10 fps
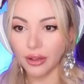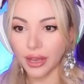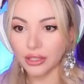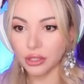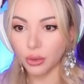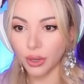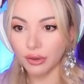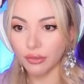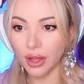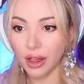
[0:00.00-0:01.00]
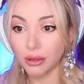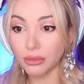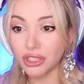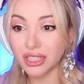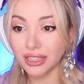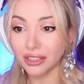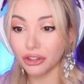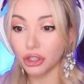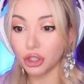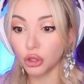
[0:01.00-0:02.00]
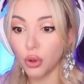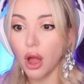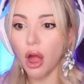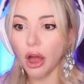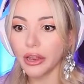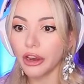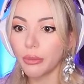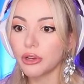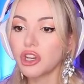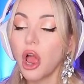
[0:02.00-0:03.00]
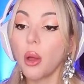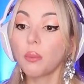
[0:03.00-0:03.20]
Okay, so we have Elmer's clear glue on a hairbrush.